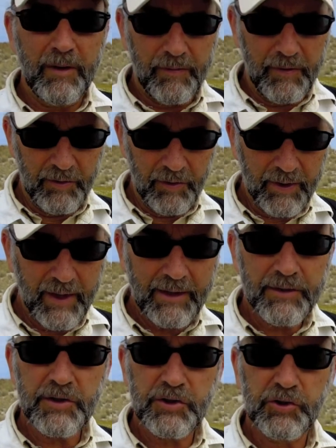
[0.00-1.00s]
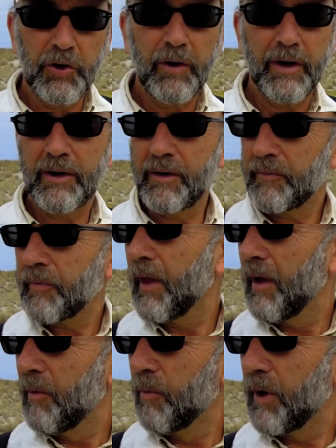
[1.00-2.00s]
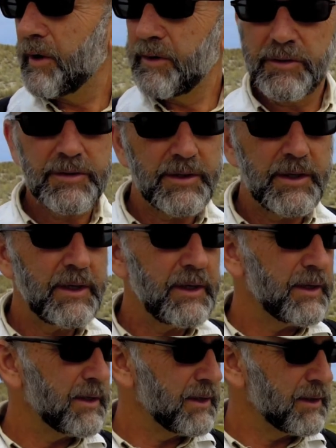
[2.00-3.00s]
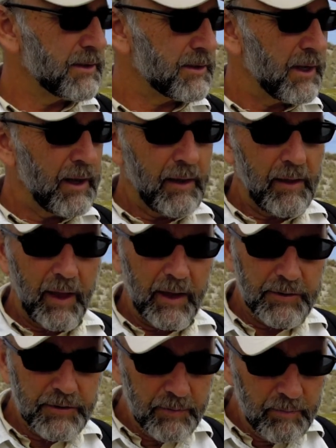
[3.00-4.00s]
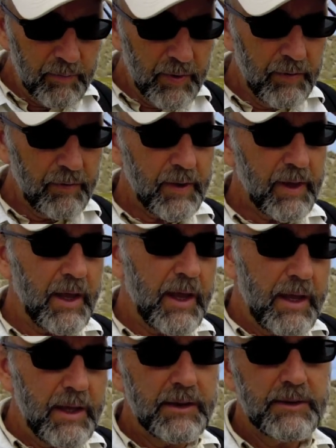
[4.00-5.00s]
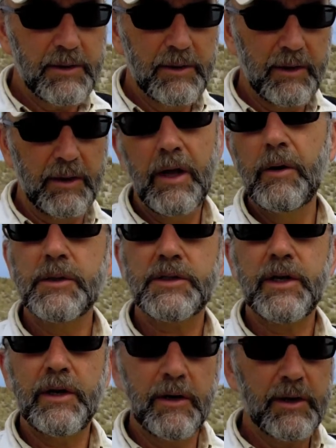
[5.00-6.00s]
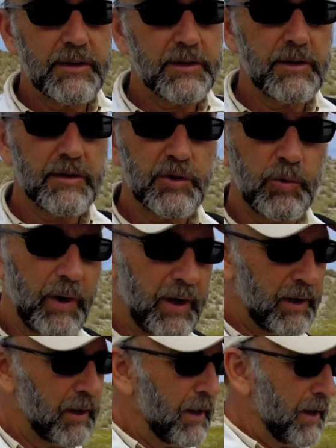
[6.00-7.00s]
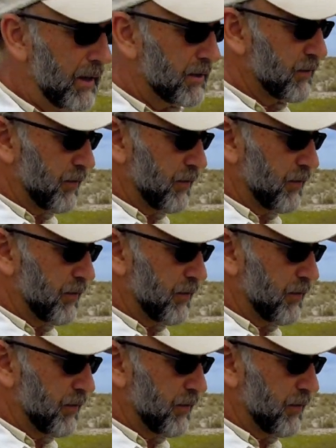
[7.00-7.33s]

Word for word: if you look at the soil, what you see is as you're moving into the lowest areas of the swale, it's